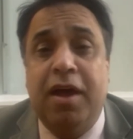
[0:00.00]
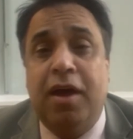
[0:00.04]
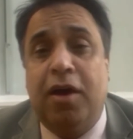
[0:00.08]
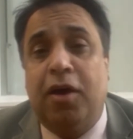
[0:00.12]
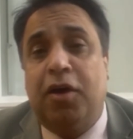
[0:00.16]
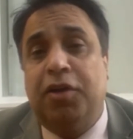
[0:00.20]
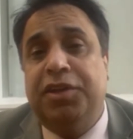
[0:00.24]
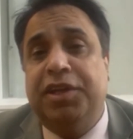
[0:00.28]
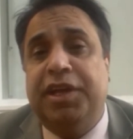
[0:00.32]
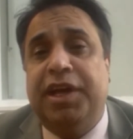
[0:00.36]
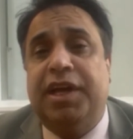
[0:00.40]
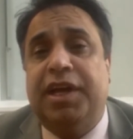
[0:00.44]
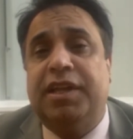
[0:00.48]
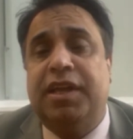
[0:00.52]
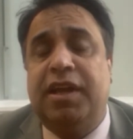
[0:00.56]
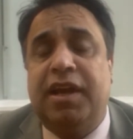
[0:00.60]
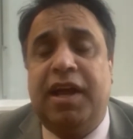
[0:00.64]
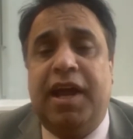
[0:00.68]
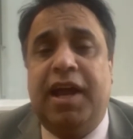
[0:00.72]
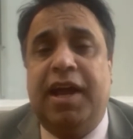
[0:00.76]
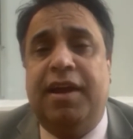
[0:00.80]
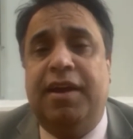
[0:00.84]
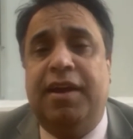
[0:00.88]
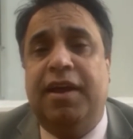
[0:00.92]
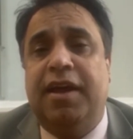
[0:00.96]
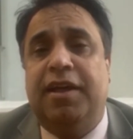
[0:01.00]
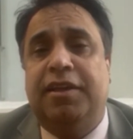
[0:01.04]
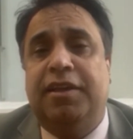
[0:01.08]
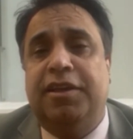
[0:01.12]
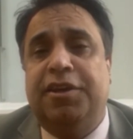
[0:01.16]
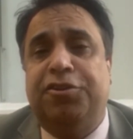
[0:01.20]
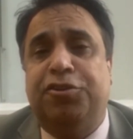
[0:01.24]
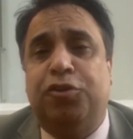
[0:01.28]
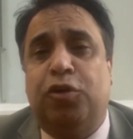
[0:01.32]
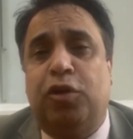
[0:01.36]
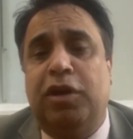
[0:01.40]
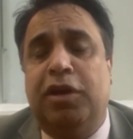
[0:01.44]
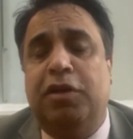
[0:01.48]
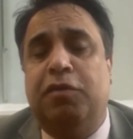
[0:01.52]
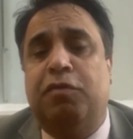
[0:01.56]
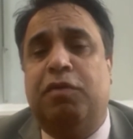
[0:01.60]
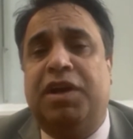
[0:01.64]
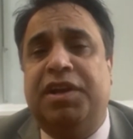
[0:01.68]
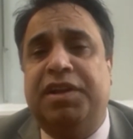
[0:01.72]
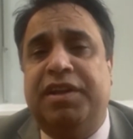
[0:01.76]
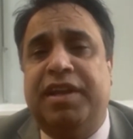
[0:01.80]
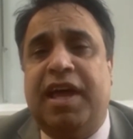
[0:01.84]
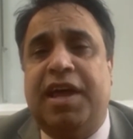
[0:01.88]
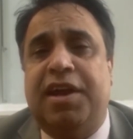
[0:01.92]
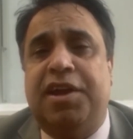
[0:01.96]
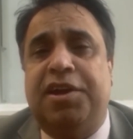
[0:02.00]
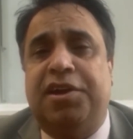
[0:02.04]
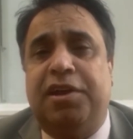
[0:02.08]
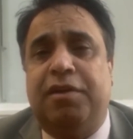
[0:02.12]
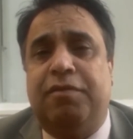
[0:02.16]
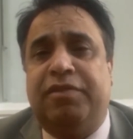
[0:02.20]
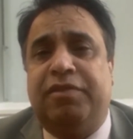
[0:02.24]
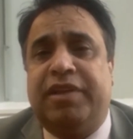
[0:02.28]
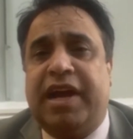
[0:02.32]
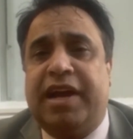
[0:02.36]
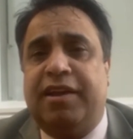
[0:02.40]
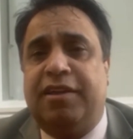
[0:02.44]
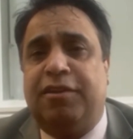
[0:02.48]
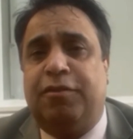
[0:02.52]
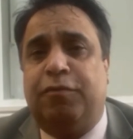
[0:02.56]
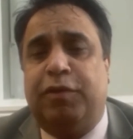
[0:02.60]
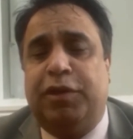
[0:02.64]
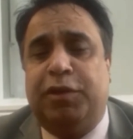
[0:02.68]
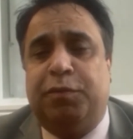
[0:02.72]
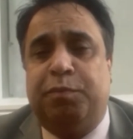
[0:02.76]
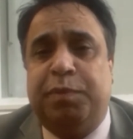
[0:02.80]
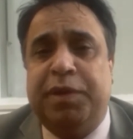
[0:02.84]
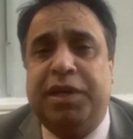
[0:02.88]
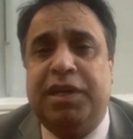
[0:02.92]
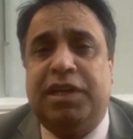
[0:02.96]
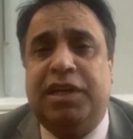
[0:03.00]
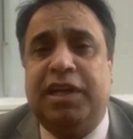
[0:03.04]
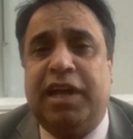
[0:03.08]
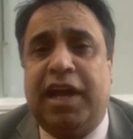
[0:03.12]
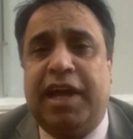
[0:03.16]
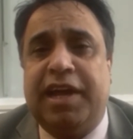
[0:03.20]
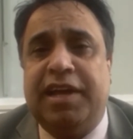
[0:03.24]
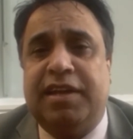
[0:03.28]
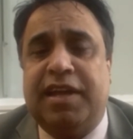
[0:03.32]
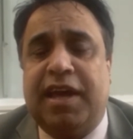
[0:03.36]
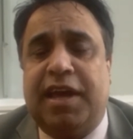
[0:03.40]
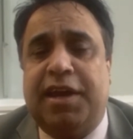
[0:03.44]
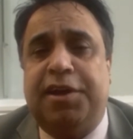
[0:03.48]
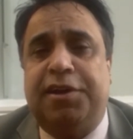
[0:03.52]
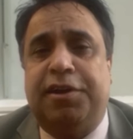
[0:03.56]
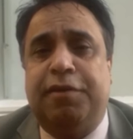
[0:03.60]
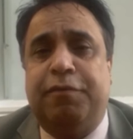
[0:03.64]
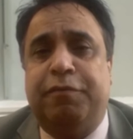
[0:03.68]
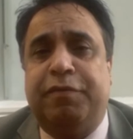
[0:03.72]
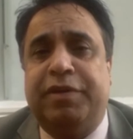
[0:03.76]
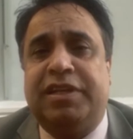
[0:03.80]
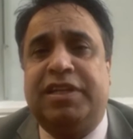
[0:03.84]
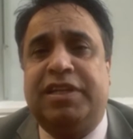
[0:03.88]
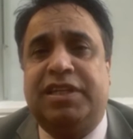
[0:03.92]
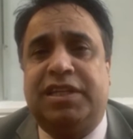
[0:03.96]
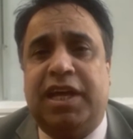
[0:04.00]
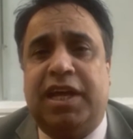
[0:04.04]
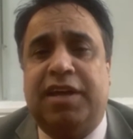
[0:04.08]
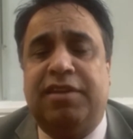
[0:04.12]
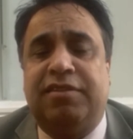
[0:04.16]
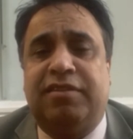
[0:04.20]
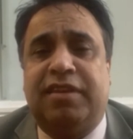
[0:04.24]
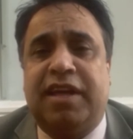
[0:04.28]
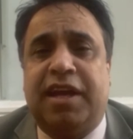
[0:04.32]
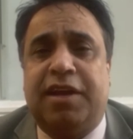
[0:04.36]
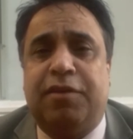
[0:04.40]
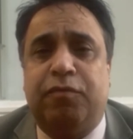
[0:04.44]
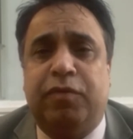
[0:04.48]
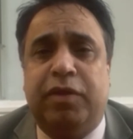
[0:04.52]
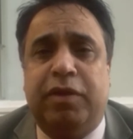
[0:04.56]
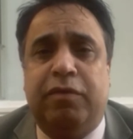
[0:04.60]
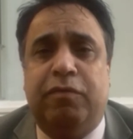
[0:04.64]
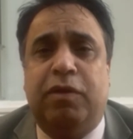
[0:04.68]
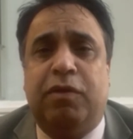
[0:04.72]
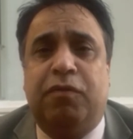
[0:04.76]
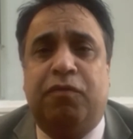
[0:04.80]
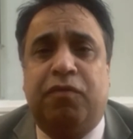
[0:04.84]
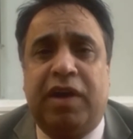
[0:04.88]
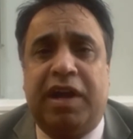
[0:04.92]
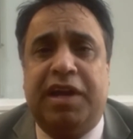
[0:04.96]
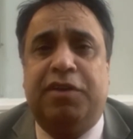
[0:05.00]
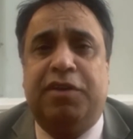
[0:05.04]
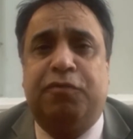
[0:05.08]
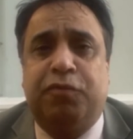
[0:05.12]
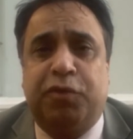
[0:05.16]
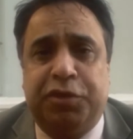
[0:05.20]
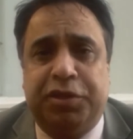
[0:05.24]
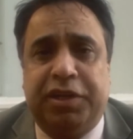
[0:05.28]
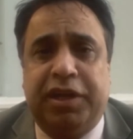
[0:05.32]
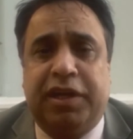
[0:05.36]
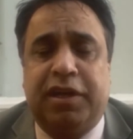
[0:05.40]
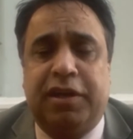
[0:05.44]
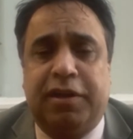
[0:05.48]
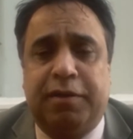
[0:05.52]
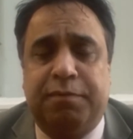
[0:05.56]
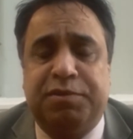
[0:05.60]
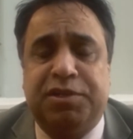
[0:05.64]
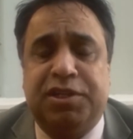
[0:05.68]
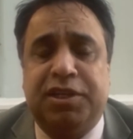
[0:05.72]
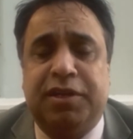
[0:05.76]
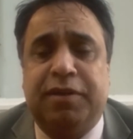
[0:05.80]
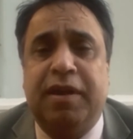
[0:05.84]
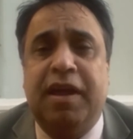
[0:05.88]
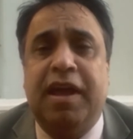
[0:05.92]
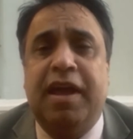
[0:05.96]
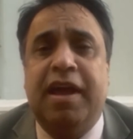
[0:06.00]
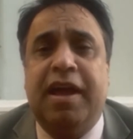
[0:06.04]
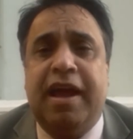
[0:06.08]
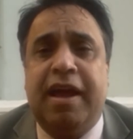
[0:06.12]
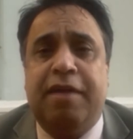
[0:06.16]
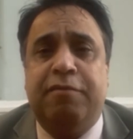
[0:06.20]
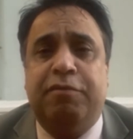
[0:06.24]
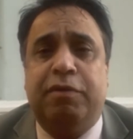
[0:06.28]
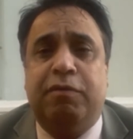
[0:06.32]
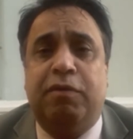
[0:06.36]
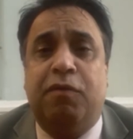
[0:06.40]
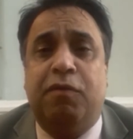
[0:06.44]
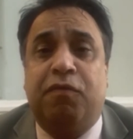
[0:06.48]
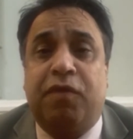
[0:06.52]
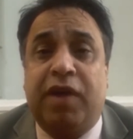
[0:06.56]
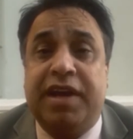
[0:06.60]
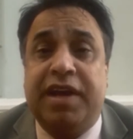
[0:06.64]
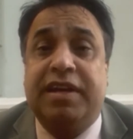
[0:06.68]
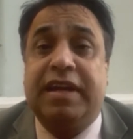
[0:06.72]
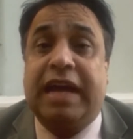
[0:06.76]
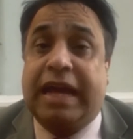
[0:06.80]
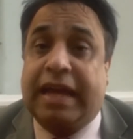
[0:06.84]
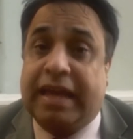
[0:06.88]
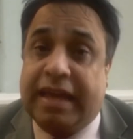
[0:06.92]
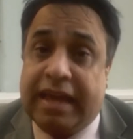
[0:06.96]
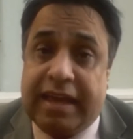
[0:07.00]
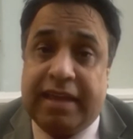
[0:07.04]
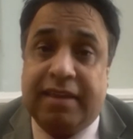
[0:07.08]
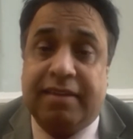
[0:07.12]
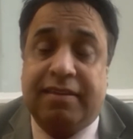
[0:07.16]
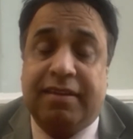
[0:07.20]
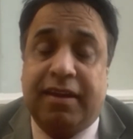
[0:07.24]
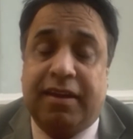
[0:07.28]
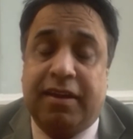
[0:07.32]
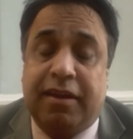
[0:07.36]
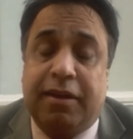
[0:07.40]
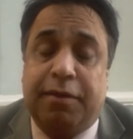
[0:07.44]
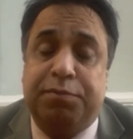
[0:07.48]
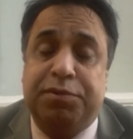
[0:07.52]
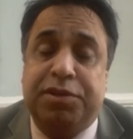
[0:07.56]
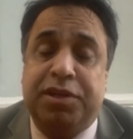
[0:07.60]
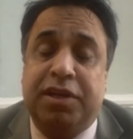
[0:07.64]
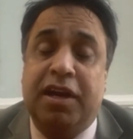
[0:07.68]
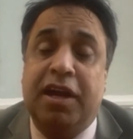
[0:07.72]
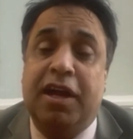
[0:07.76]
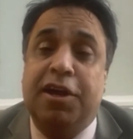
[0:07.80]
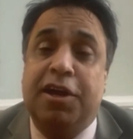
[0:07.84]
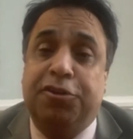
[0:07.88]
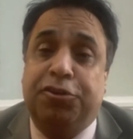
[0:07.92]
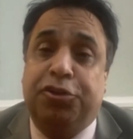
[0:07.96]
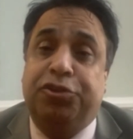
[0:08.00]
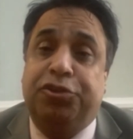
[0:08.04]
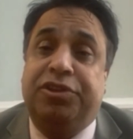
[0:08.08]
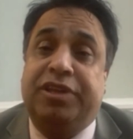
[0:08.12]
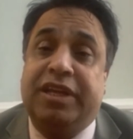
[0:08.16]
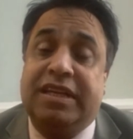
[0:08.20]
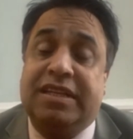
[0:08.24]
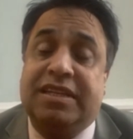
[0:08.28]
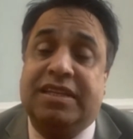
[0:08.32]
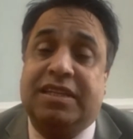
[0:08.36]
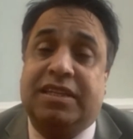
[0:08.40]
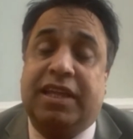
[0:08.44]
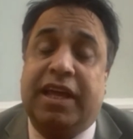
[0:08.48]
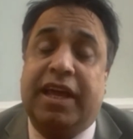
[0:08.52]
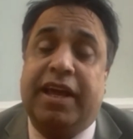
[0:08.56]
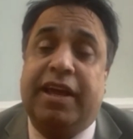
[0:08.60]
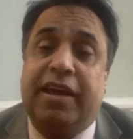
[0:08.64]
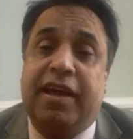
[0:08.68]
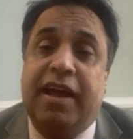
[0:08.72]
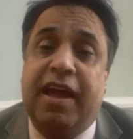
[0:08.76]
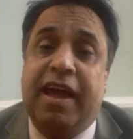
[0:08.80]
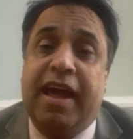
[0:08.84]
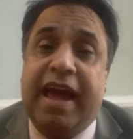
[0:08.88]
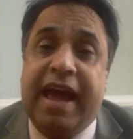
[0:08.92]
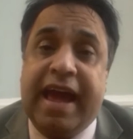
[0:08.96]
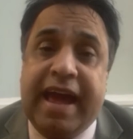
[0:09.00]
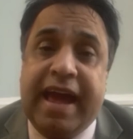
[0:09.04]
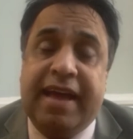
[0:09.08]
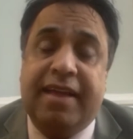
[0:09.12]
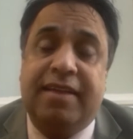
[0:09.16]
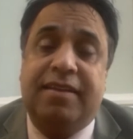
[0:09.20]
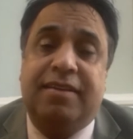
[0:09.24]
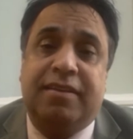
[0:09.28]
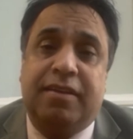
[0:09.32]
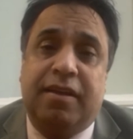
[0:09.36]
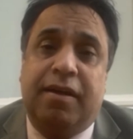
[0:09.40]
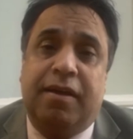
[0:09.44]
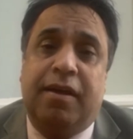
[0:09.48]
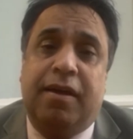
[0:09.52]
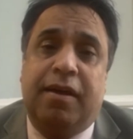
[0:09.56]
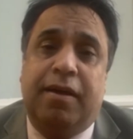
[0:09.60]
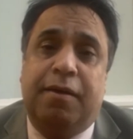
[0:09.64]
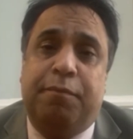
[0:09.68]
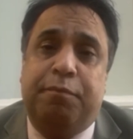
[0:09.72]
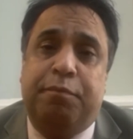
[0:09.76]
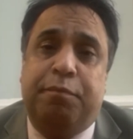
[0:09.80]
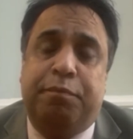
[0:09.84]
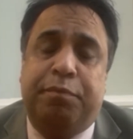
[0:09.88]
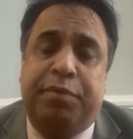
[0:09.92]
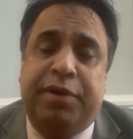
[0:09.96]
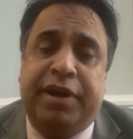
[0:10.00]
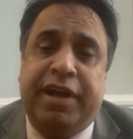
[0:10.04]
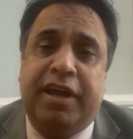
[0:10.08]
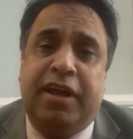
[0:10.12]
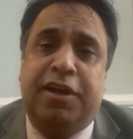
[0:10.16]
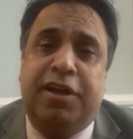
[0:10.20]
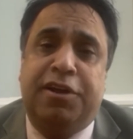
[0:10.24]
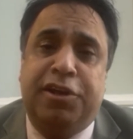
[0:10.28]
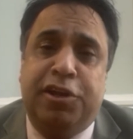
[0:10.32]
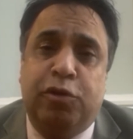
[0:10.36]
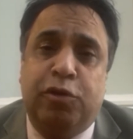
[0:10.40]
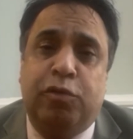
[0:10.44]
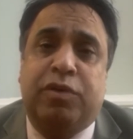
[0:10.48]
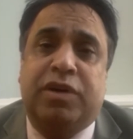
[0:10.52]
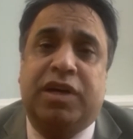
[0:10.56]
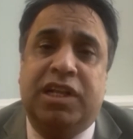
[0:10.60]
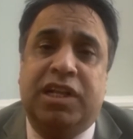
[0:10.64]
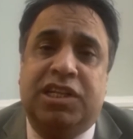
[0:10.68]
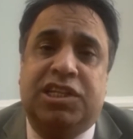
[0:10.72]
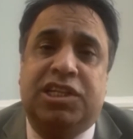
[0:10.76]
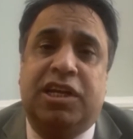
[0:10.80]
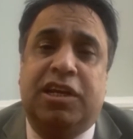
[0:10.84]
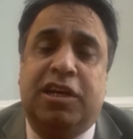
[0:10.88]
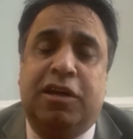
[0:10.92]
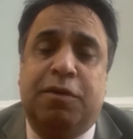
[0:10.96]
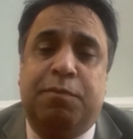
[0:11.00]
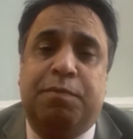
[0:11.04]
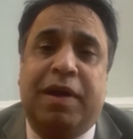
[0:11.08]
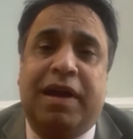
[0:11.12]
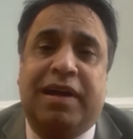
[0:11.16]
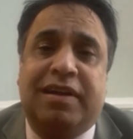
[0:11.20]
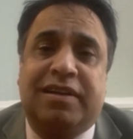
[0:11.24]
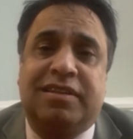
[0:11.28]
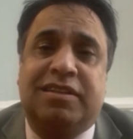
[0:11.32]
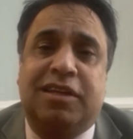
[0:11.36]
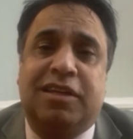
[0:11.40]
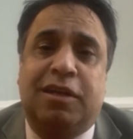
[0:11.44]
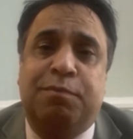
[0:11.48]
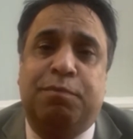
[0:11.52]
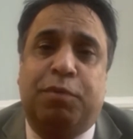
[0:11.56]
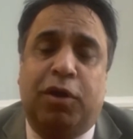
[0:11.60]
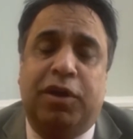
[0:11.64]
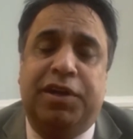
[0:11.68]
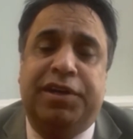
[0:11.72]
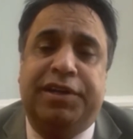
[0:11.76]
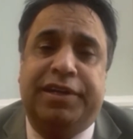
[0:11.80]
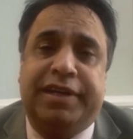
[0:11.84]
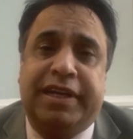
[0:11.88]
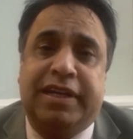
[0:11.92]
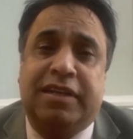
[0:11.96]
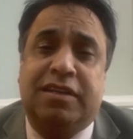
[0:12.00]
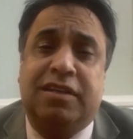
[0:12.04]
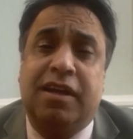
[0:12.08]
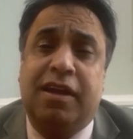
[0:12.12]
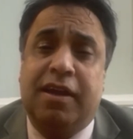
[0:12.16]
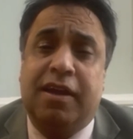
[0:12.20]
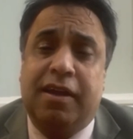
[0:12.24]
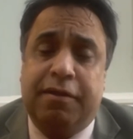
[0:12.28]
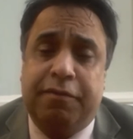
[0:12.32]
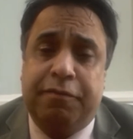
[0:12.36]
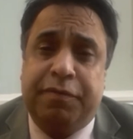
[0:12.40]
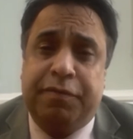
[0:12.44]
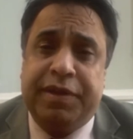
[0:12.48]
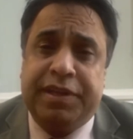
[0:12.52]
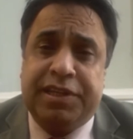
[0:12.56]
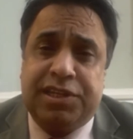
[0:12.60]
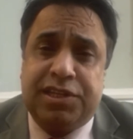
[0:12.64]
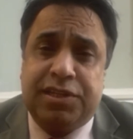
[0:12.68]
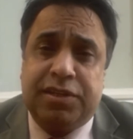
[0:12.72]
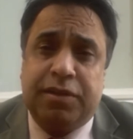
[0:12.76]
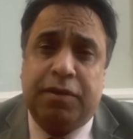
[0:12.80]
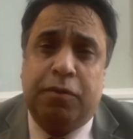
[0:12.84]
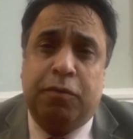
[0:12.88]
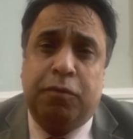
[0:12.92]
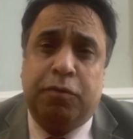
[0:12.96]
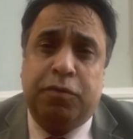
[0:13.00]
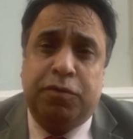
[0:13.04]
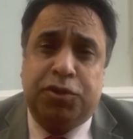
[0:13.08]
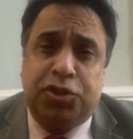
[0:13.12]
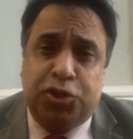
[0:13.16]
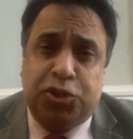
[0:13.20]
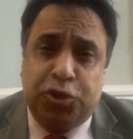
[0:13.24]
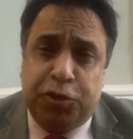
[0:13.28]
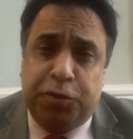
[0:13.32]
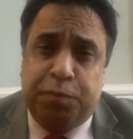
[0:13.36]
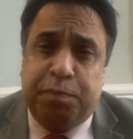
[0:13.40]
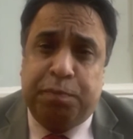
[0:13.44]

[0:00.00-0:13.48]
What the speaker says: On the other hand, there is only one narrative, that is with PTI narrative, which says that we will fight for the corruption and we will fight against the corruption. So this thing has bring a new culture in Pakistan politics, which should